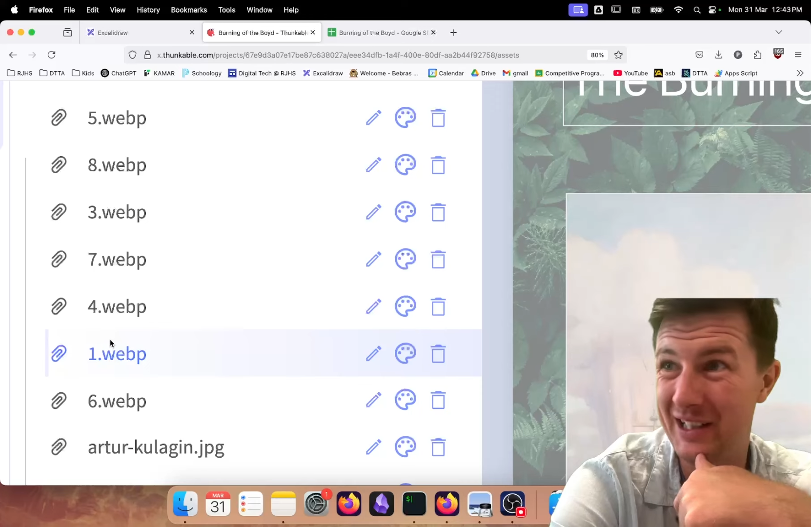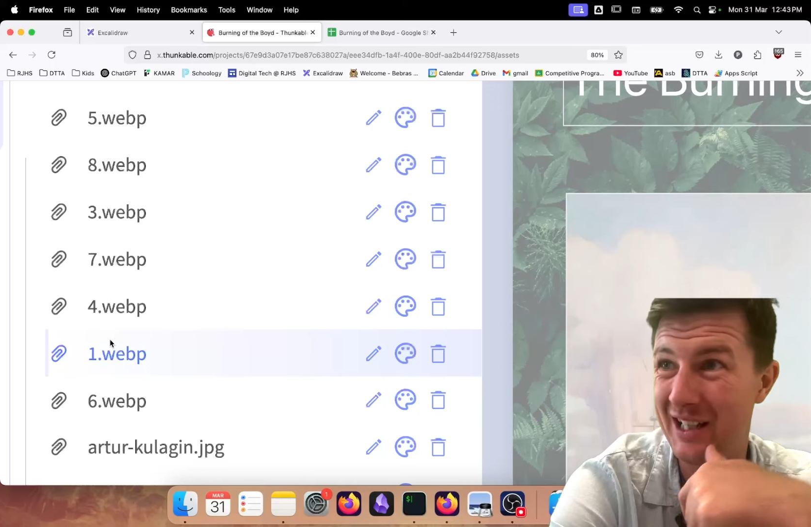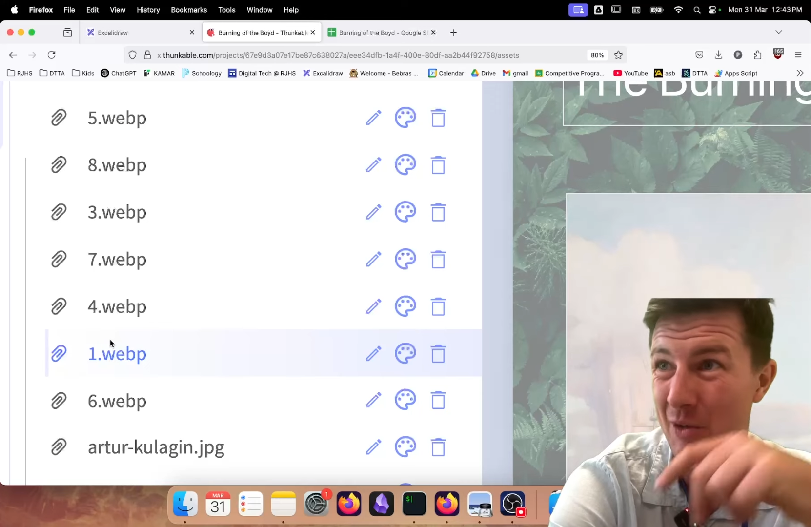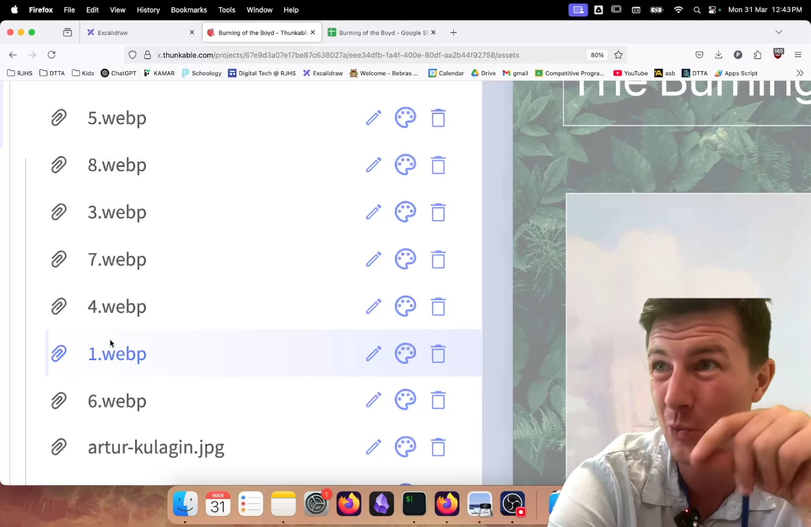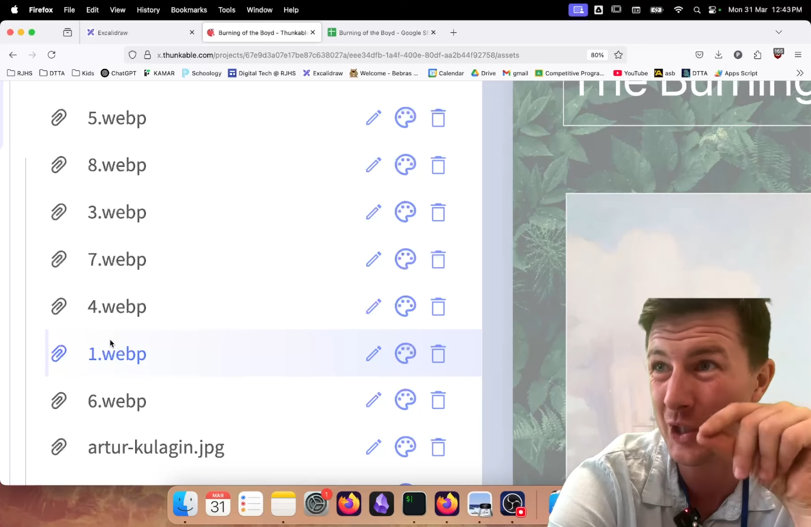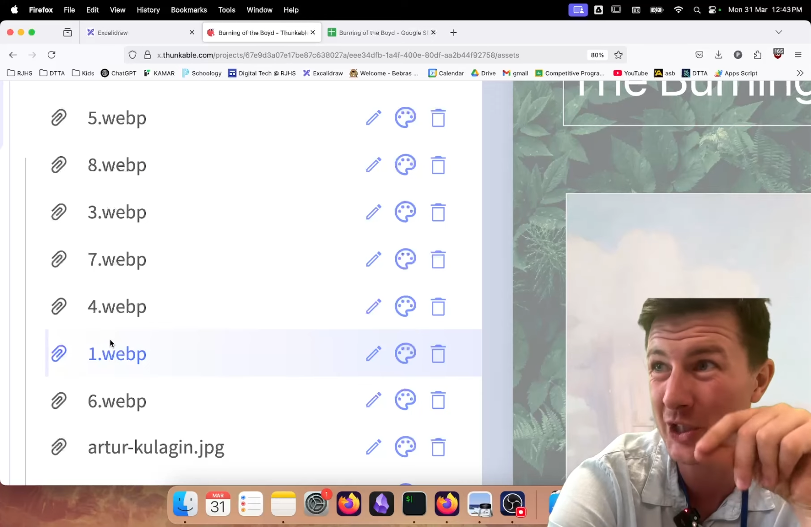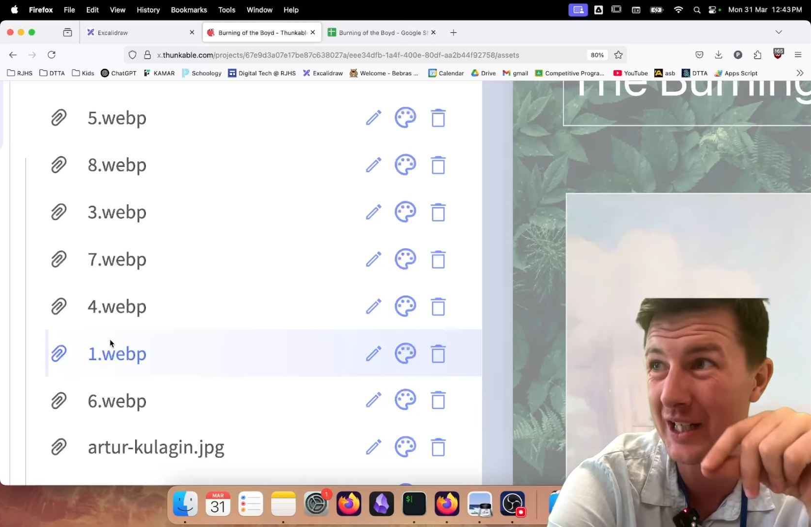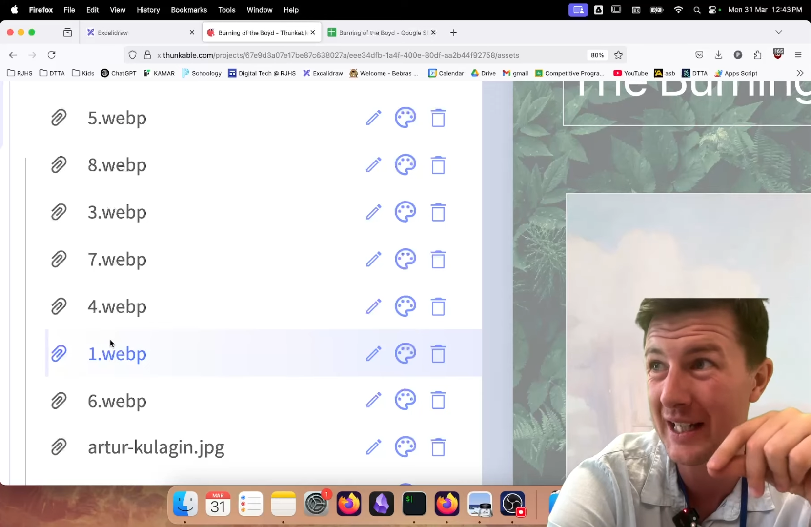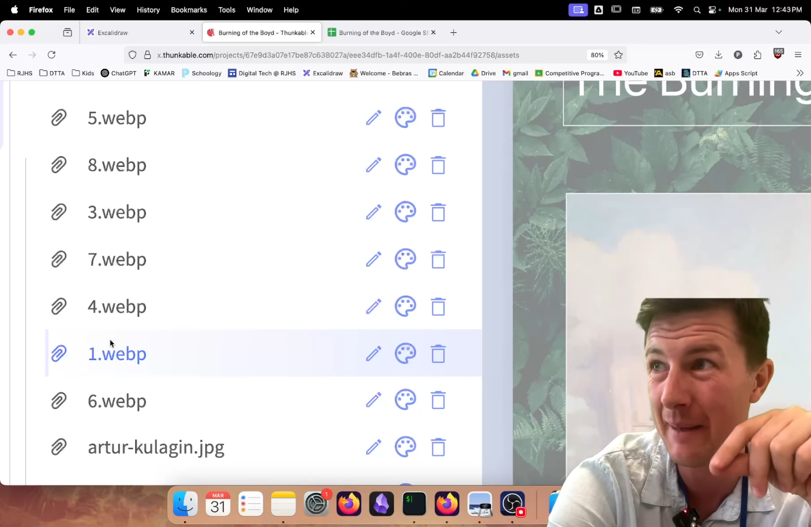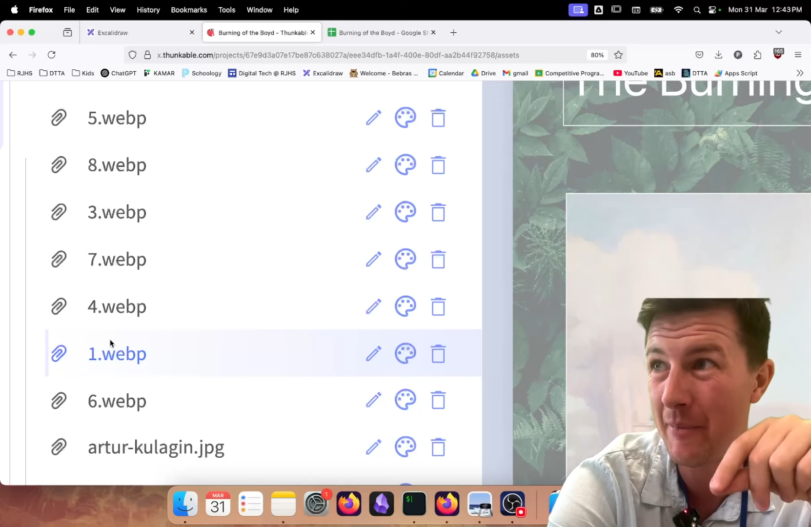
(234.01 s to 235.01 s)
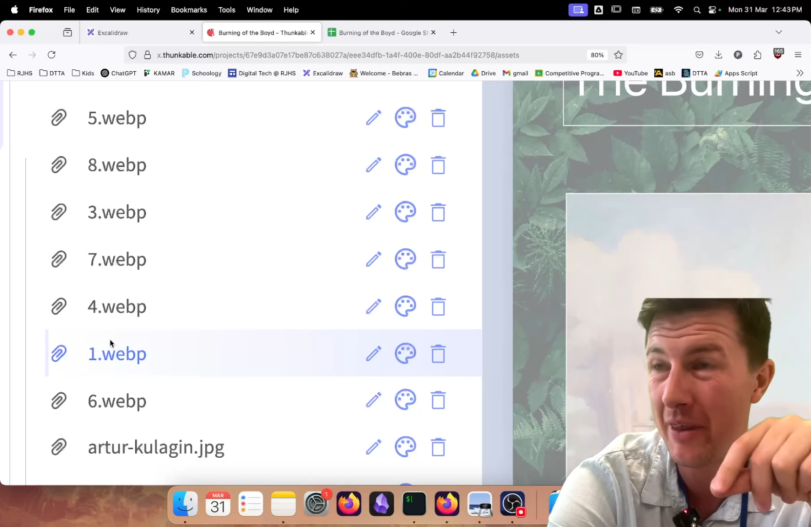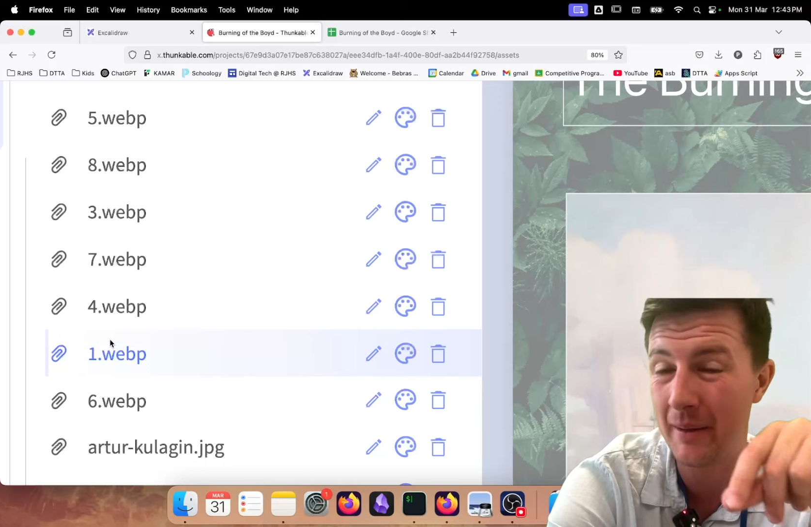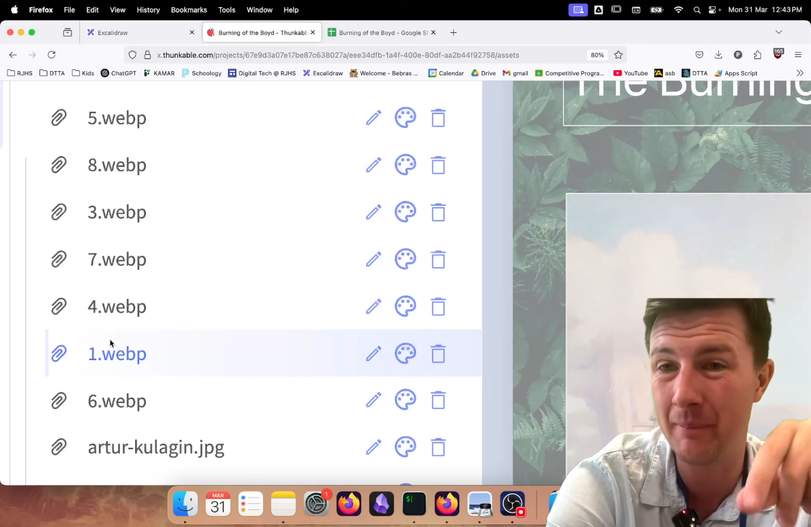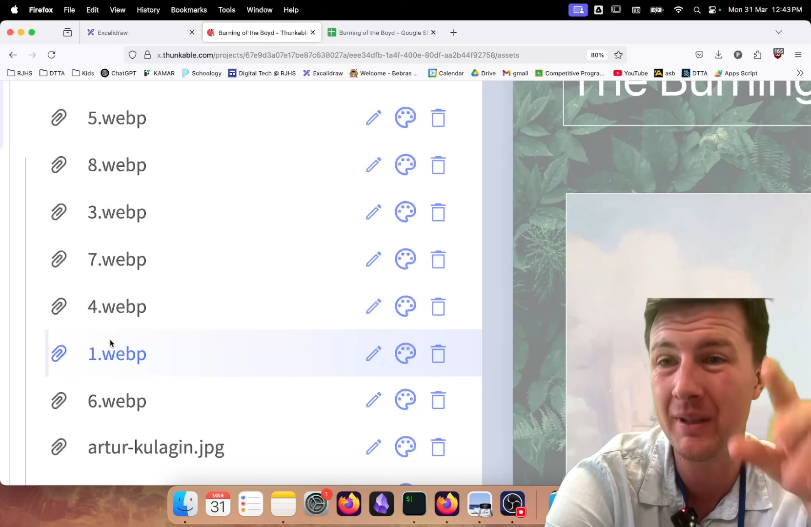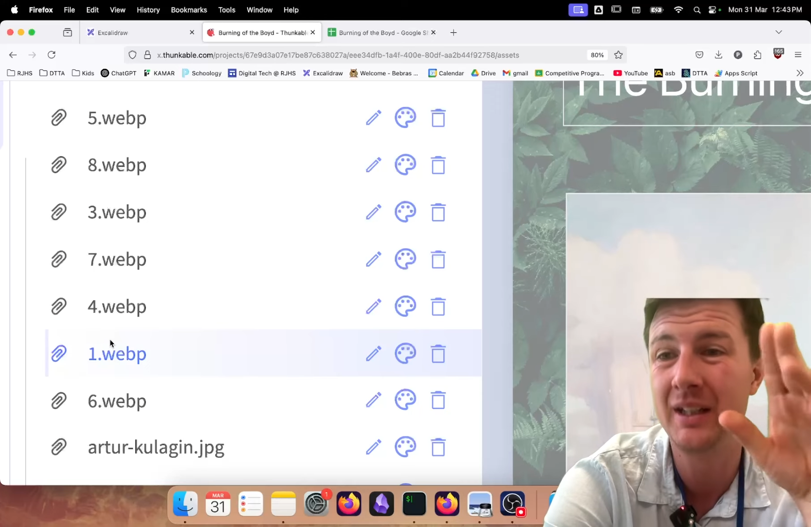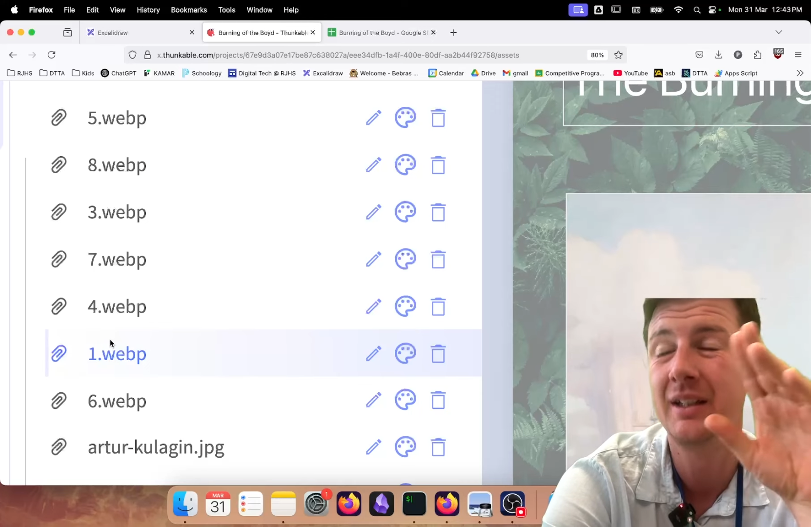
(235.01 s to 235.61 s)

I wish I named them